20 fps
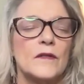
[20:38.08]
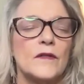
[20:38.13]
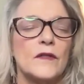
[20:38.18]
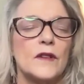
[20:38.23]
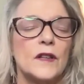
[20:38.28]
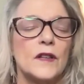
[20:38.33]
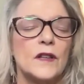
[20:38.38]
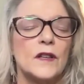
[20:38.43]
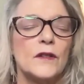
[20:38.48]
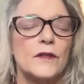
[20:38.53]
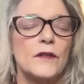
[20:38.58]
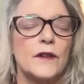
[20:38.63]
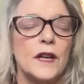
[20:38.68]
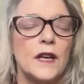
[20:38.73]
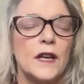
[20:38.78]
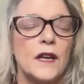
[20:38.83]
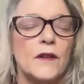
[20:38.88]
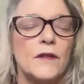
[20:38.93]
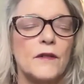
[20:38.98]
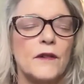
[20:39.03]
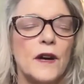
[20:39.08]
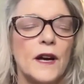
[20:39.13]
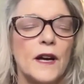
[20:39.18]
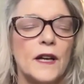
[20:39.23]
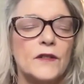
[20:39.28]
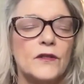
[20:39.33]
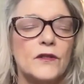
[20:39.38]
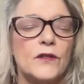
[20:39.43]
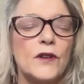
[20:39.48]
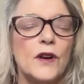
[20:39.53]
Feeling the Reiki
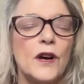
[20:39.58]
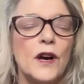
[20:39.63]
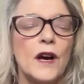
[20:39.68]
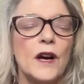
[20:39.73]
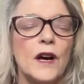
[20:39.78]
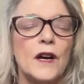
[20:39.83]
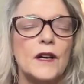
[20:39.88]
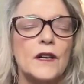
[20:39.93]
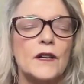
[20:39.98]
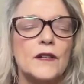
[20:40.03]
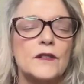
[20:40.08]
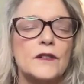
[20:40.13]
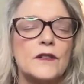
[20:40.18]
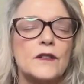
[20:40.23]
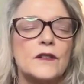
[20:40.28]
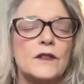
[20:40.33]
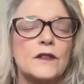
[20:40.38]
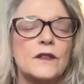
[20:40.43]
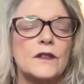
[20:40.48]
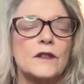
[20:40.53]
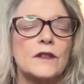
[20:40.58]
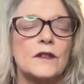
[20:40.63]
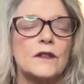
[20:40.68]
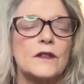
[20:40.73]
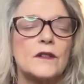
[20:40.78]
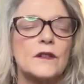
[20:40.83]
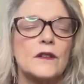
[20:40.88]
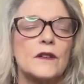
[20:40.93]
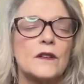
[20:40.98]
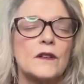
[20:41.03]
right through the heart.
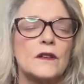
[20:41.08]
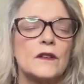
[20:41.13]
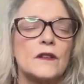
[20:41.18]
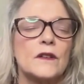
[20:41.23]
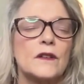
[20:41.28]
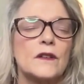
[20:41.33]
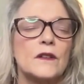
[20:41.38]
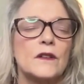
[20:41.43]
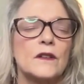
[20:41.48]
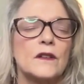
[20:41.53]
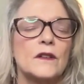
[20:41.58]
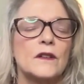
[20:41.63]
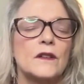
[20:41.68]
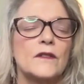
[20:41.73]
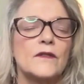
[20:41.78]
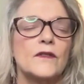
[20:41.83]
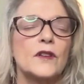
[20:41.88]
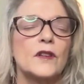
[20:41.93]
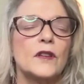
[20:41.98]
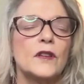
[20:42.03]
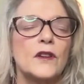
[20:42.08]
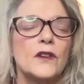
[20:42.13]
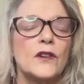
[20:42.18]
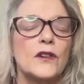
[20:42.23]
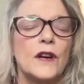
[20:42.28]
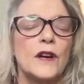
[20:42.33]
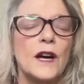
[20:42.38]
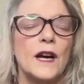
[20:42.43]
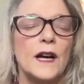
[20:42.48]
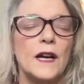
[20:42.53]
Feeling your
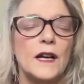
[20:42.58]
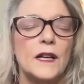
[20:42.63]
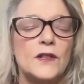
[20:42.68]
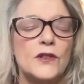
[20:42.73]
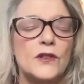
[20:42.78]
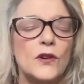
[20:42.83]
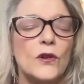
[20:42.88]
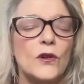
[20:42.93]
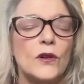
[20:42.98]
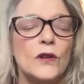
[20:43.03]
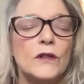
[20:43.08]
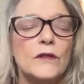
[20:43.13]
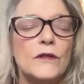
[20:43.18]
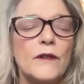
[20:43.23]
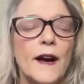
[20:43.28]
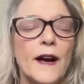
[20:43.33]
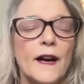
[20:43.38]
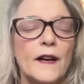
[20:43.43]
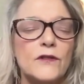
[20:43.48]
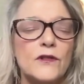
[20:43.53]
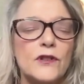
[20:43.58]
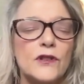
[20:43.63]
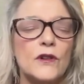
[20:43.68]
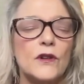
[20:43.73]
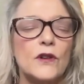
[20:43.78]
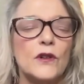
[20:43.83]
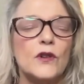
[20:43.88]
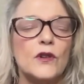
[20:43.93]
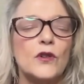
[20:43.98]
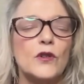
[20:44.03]
guides all around
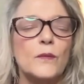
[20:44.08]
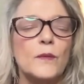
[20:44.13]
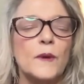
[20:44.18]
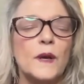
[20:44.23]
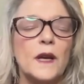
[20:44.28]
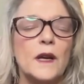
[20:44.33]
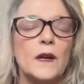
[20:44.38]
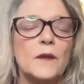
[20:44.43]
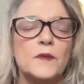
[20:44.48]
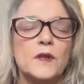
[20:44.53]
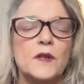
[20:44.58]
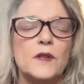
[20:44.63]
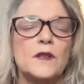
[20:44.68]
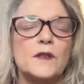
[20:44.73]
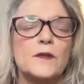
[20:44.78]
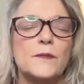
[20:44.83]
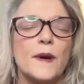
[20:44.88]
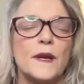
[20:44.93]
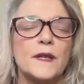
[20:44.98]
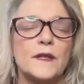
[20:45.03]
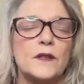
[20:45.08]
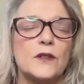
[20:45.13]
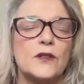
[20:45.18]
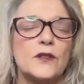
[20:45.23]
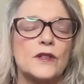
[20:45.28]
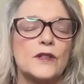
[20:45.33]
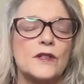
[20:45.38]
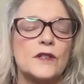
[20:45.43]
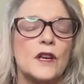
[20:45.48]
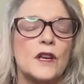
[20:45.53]
you, opening up to these
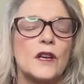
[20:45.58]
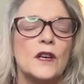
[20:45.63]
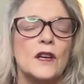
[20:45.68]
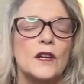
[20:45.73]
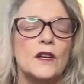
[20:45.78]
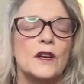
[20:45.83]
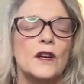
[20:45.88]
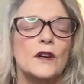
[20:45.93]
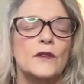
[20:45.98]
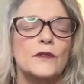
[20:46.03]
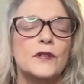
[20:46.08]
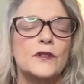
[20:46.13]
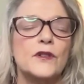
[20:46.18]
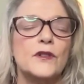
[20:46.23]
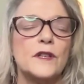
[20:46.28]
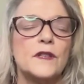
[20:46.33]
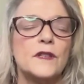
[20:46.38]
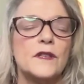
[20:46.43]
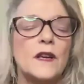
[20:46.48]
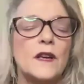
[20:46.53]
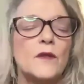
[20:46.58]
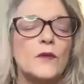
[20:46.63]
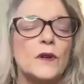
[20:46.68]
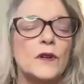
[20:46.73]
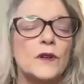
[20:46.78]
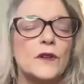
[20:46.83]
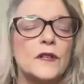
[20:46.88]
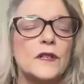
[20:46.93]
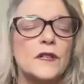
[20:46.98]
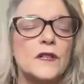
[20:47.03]
messages. Know and trust they
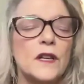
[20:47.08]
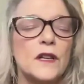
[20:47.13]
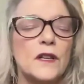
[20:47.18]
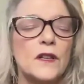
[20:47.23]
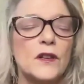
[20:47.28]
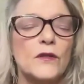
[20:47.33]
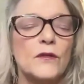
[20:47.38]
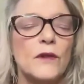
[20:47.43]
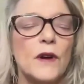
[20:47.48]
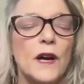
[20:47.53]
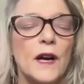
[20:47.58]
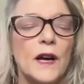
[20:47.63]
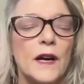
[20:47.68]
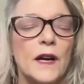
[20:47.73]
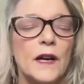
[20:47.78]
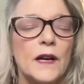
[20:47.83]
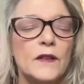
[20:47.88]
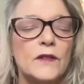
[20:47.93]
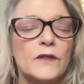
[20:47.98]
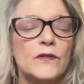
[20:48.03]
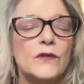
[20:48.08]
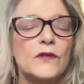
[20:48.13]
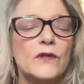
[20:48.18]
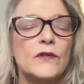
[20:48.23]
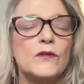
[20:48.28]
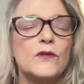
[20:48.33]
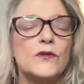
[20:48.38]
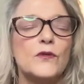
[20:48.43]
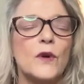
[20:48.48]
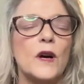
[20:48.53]
will continue right
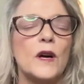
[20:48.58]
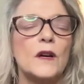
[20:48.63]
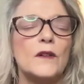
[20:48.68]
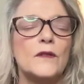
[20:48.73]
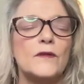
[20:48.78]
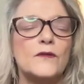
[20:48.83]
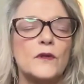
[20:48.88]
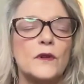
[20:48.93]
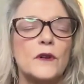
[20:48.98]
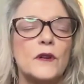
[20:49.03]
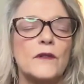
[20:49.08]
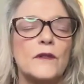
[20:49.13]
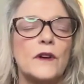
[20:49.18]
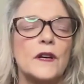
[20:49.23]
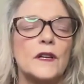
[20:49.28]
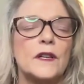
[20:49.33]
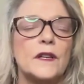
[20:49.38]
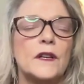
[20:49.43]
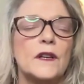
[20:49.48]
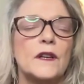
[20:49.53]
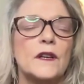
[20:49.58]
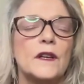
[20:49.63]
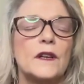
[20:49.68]
through 1221